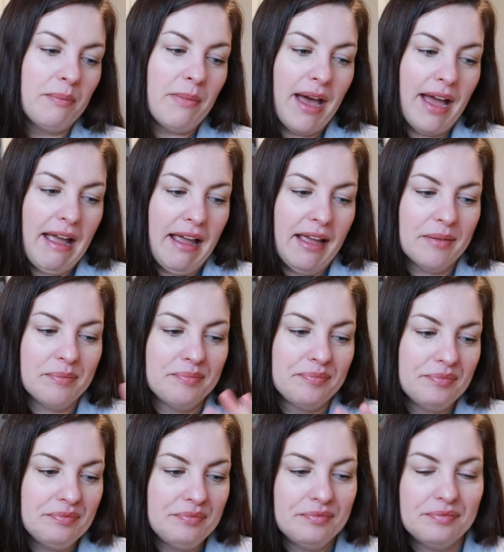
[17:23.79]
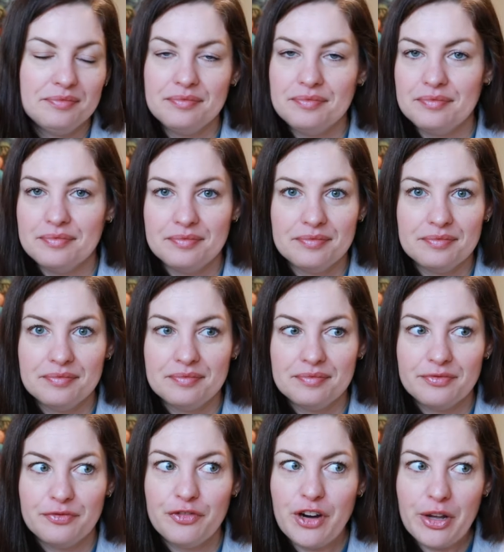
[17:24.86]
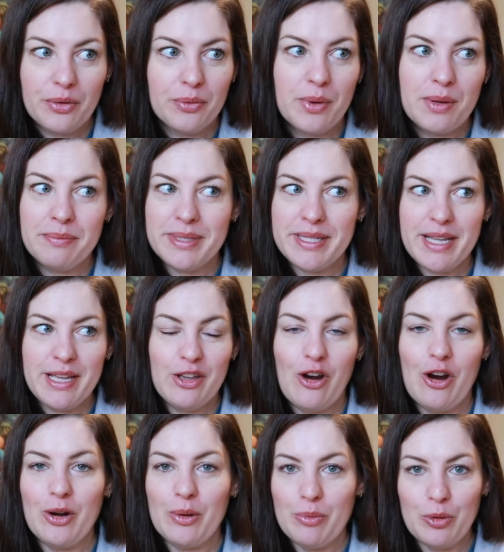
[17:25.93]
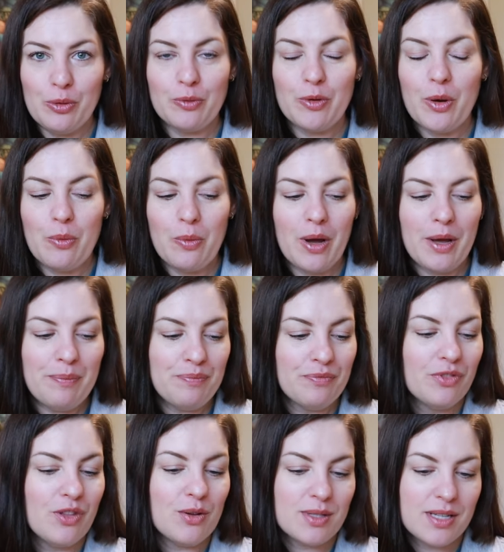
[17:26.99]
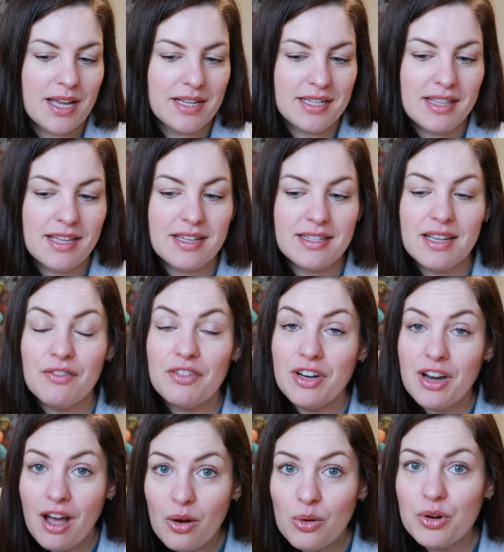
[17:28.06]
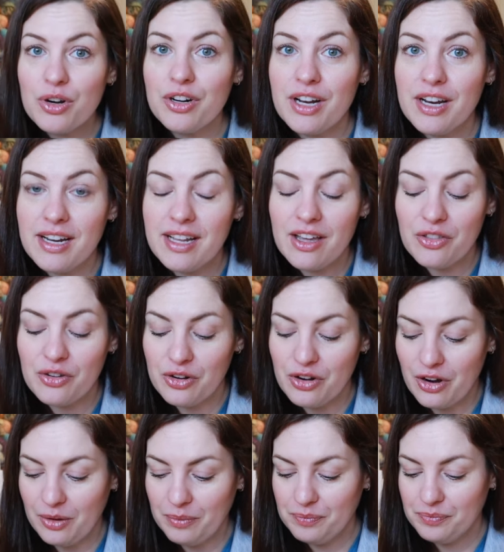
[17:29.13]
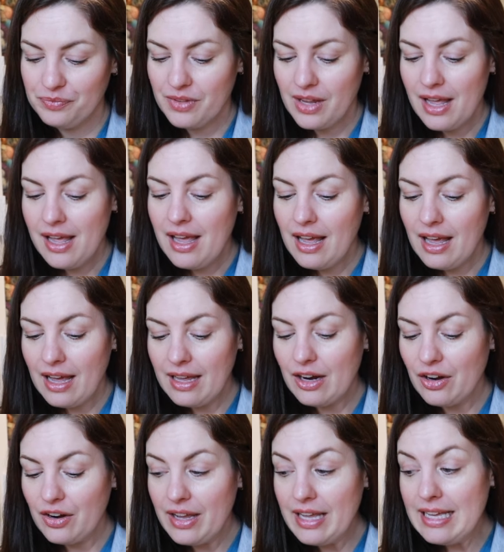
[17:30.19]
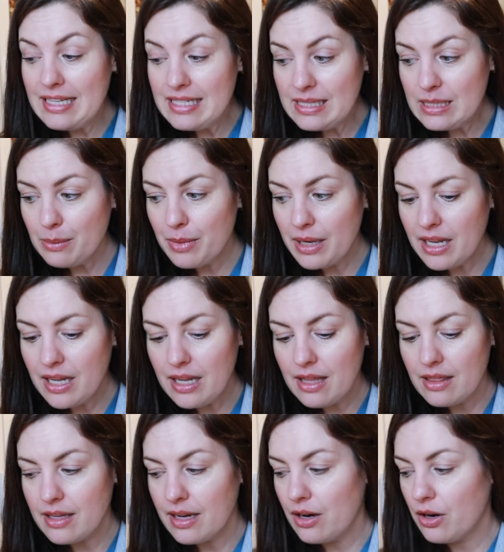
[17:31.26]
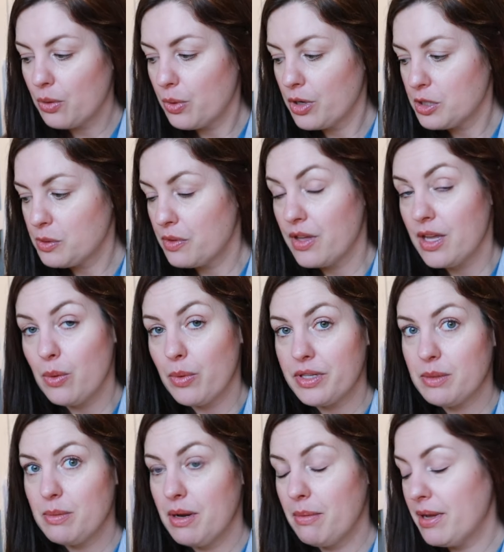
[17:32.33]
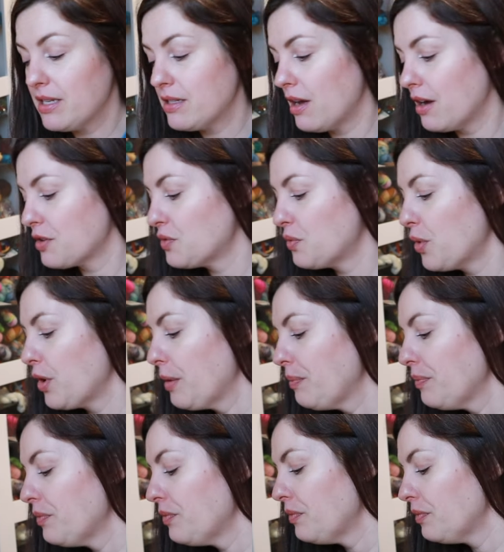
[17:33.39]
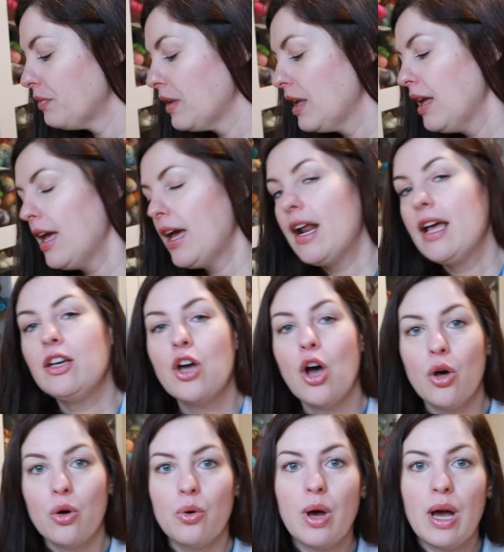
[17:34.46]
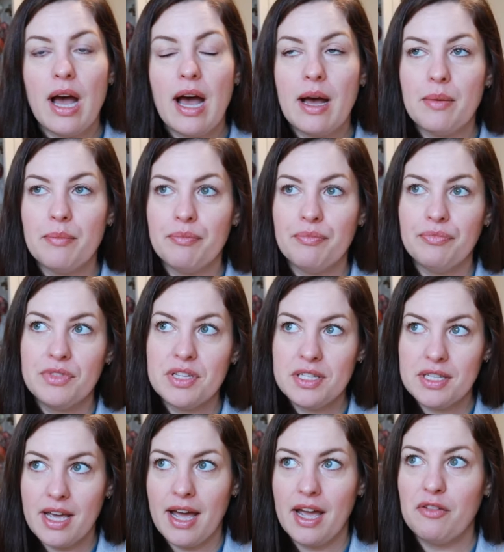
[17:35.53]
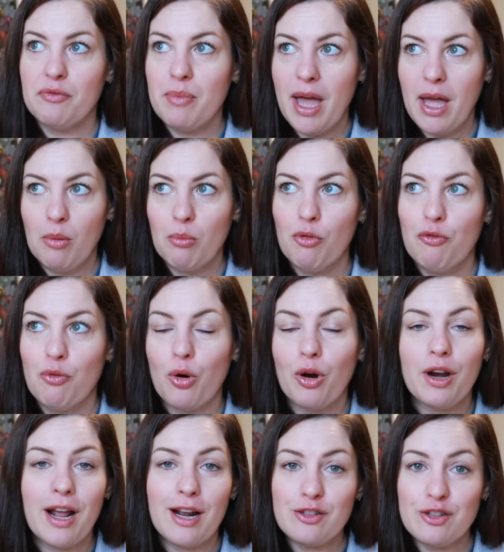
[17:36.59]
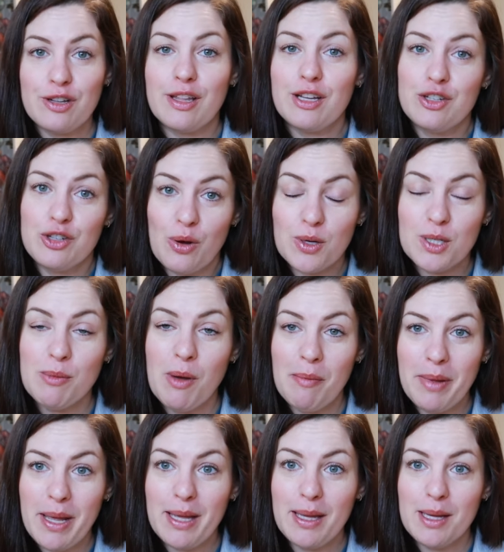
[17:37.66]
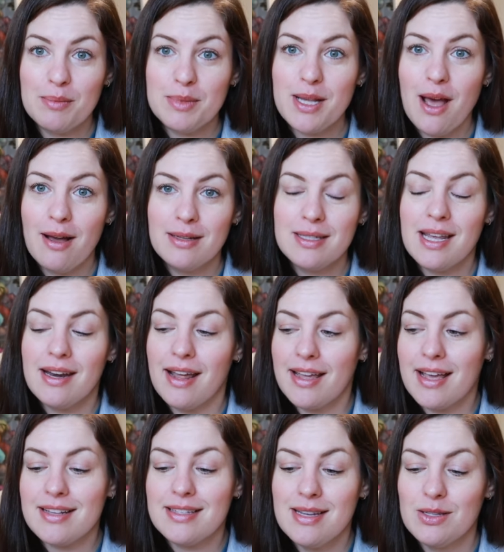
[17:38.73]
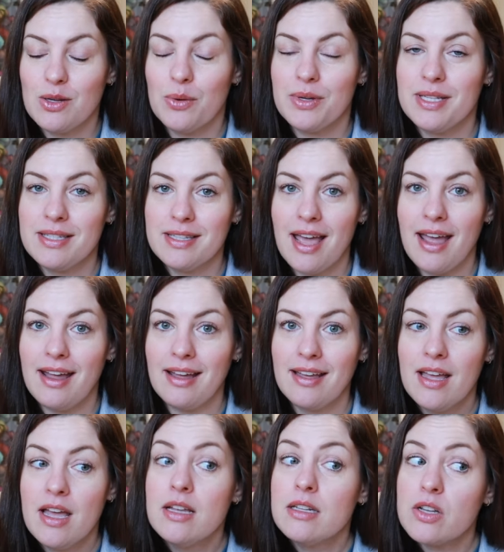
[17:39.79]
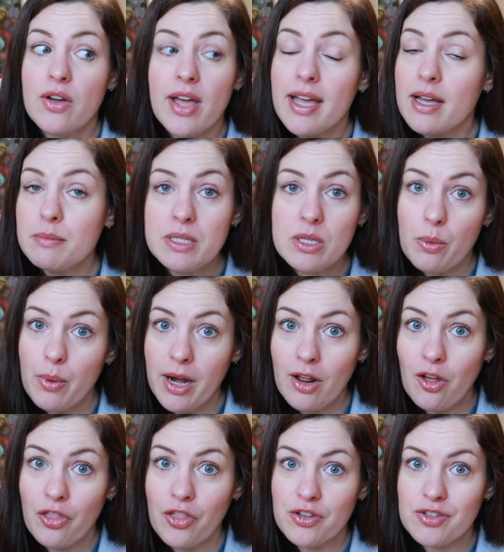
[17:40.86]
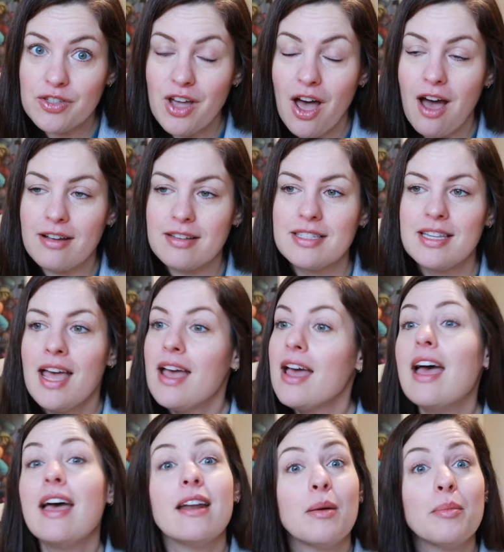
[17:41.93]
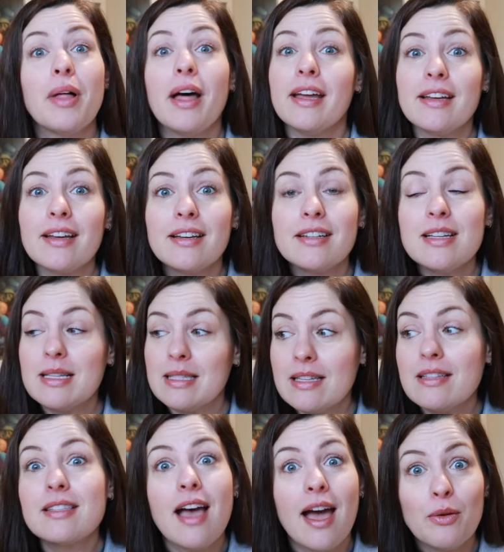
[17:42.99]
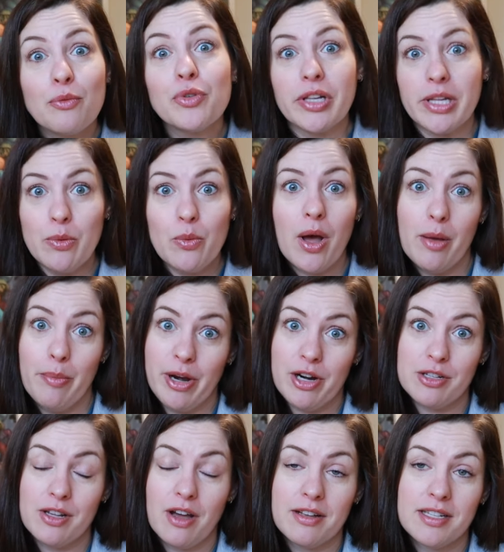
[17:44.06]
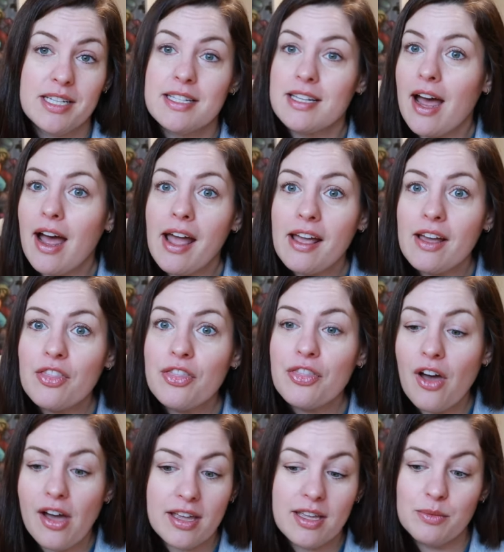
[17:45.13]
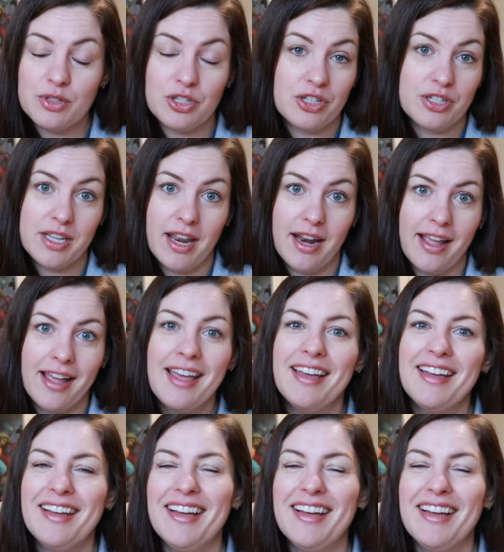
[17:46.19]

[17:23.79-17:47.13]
my Freckled Whimsy, Yarnable, Row One, those kinds of things. I've not ordered any other yarn. There is somebody that Eric works with that he wants me to make socks for. And I know um, this guy, I've met him before and actually like joked about making him socks. And I guess he's always saying, it's okay, I'm still waiting on those socks. I'm like, does this guy really want a pair of socks? Because I thought he was just kidding.